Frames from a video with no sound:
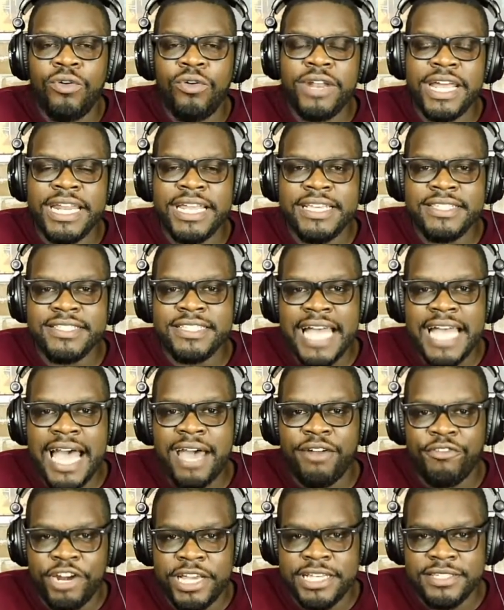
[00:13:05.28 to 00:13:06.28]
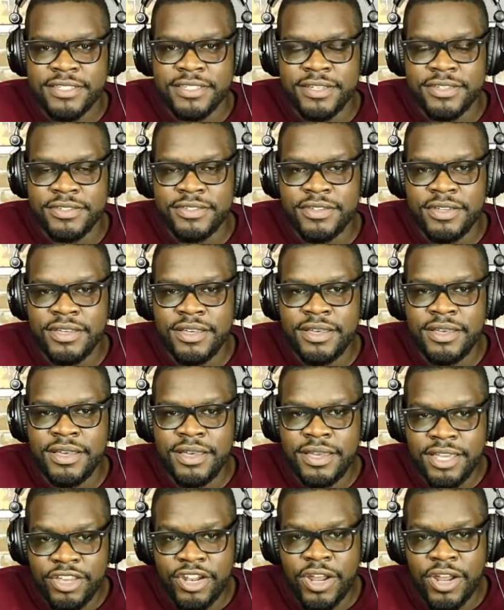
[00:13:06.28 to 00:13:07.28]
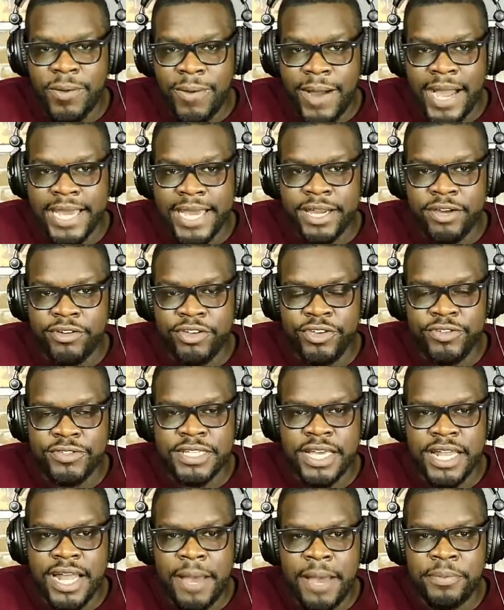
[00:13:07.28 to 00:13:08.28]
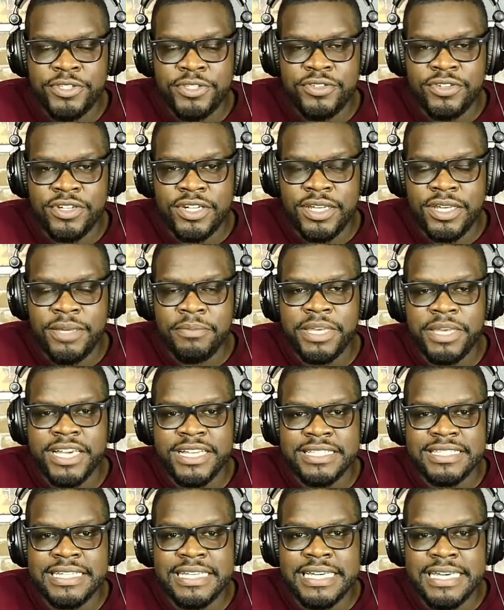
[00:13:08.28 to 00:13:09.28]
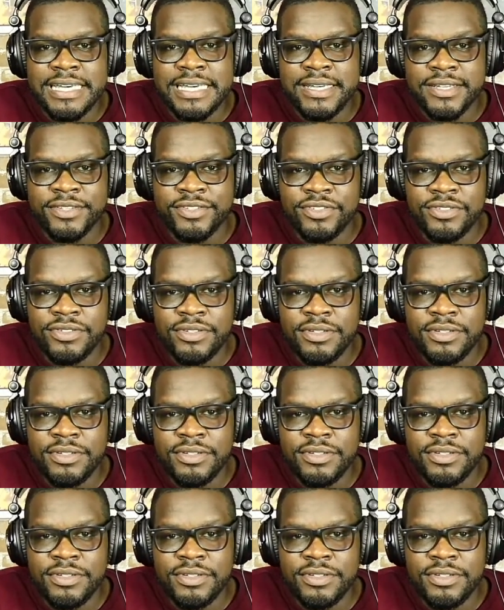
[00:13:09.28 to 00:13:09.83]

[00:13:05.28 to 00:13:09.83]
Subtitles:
that he's not racist. You know why he don't use that opportunity? Because he is.